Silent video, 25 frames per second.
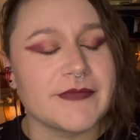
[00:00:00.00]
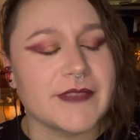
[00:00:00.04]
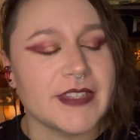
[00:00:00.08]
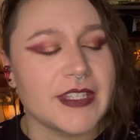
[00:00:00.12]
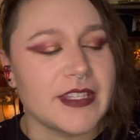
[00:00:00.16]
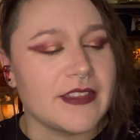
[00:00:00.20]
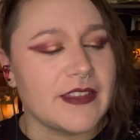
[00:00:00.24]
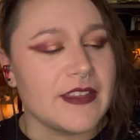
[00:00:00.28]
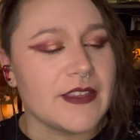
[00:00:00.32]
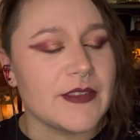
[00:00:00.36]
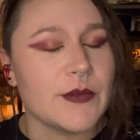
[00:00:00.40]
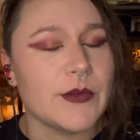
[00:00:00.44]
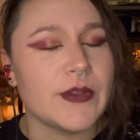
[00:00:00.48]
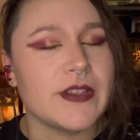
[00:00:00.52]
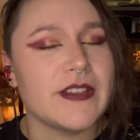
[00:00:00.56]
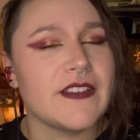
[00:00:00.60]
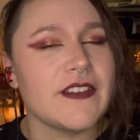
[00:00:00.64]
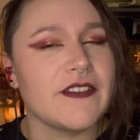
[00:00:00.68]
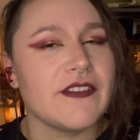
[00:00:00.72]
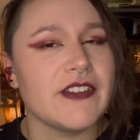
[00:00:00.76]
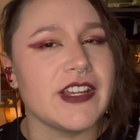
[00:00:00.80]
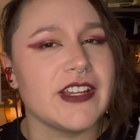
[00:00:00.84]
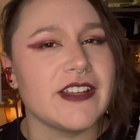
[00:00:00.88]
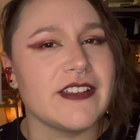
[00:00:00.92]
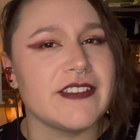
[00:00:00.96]
This one's
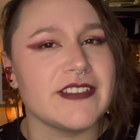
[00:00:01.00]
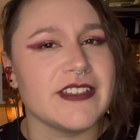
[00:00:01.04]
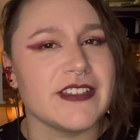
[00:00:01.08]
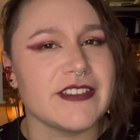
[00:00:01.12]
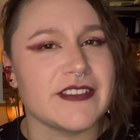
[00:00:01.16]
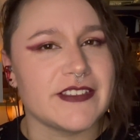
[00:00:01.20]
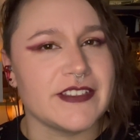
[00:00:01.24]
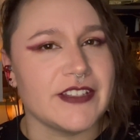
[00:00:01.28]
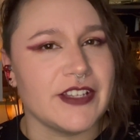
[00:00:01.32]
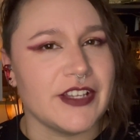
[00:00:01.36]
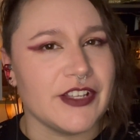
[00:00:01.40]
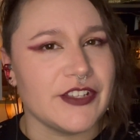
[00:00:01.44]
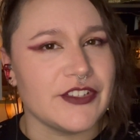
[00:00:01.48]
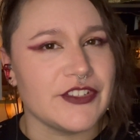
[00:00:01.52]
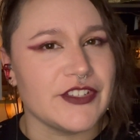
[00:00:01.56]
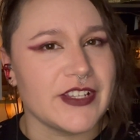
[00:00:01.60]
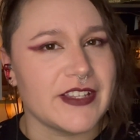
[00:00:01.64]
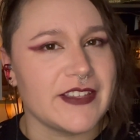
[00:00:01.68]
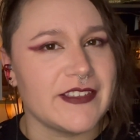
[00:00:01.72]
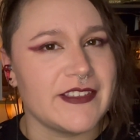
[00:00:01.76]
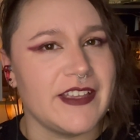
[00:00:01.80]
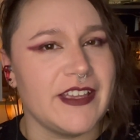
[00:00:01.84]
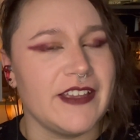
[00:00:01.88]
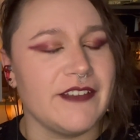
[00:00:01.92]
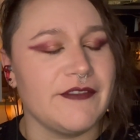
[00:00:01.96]
a very nostalgic
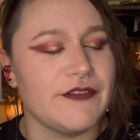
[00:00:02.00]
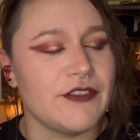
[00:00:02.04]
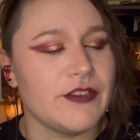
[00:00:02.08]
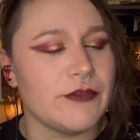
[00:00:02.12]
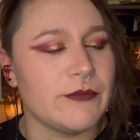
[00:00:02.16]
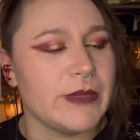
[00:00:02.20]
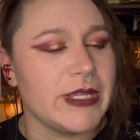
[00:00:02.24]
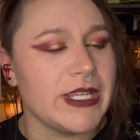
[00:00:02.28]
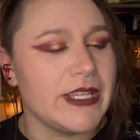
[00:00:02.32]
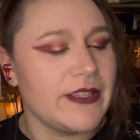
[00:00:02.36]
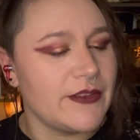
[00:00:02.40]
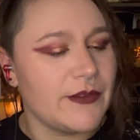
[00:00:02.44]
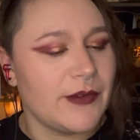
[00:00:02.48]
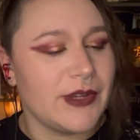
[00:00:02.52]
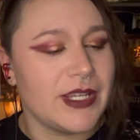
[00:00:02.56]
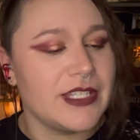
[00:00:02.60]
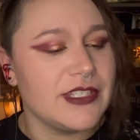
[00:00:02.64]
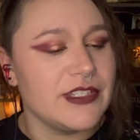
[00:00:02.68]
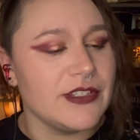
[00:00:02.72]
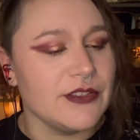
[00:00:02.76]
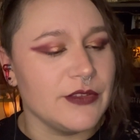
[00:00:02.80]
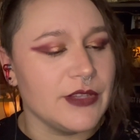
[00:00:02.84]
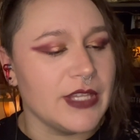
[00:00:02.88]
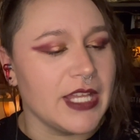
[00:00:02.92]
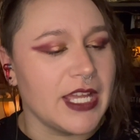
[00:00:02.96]
scent for me, so I
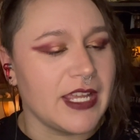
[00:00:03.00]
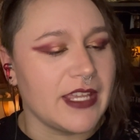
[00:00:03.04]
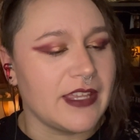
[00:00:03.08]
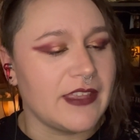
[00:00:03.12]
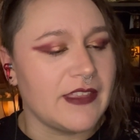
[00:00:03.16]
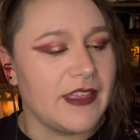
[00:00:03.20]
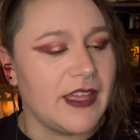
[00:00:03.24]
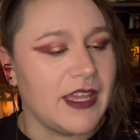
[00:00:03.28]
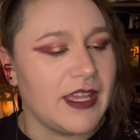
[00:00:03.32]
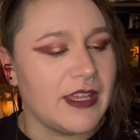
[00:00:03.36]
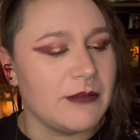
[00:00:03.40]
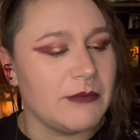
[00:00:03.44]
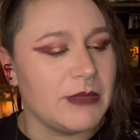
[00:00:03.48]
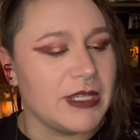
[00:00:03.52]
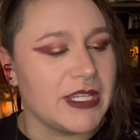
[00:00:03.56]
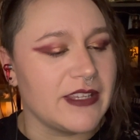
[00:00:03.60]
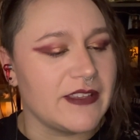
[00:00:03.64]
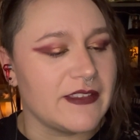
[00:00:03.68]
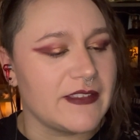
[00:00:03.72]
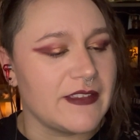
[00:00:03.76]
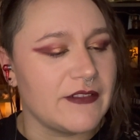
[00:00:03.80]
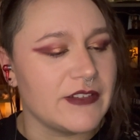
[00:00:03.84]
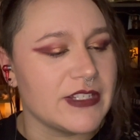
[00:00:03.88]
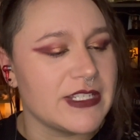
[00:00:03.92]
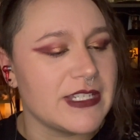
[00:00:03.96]
do like that
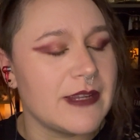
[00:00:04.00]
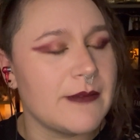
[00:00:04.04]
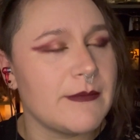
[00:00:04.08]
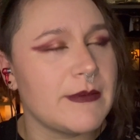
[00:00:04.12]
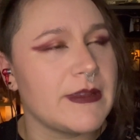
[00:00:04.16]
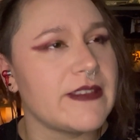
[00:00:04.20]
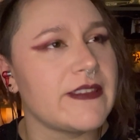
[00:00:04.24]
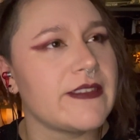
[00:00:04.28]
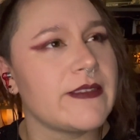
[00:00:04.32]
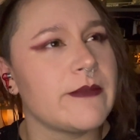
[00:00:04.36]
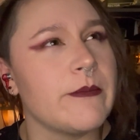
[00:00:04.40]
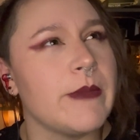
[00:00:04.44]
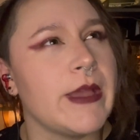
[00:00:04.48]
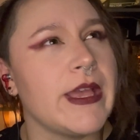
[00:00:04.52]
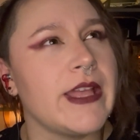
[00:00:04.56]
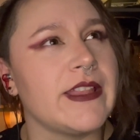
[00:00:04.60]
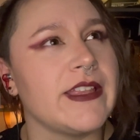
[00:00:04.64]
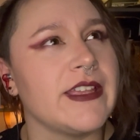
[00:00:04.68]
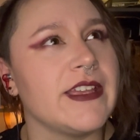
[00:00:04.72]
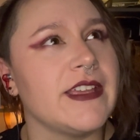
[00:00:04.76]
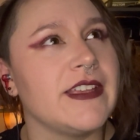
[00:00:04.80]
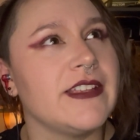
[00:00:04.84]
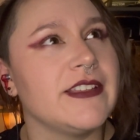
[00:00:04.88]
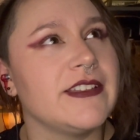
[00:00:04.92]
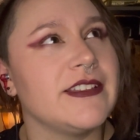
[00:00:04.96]
because every time I smell
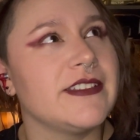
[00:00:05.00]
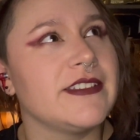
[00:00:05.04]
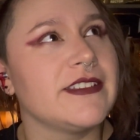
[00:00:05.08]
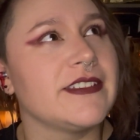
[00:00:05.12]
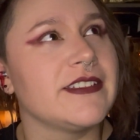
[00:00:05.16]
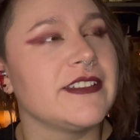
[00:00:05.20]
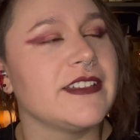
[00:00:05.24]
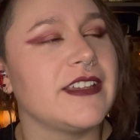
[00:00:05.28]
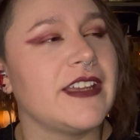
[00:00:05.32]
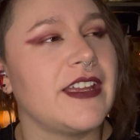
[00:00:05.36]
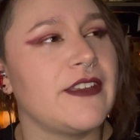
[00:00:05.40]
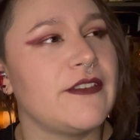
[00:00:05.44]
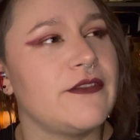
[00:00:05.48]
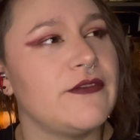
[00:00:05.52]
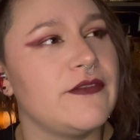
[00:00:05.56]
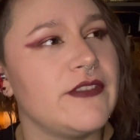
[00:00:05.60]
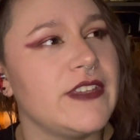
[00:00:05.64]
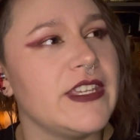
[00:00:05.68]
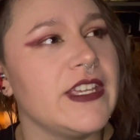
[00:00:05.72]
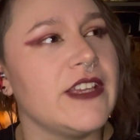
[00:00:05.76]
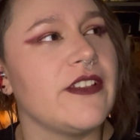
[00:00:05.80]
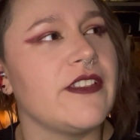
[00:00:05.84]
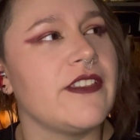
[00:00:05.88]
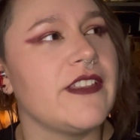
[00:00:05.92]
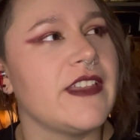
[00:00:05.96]
it, I
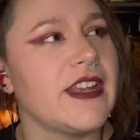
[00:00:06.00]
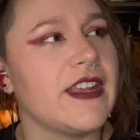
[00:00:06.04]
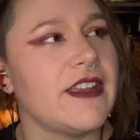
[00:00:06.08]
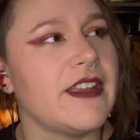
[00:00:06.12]
feel that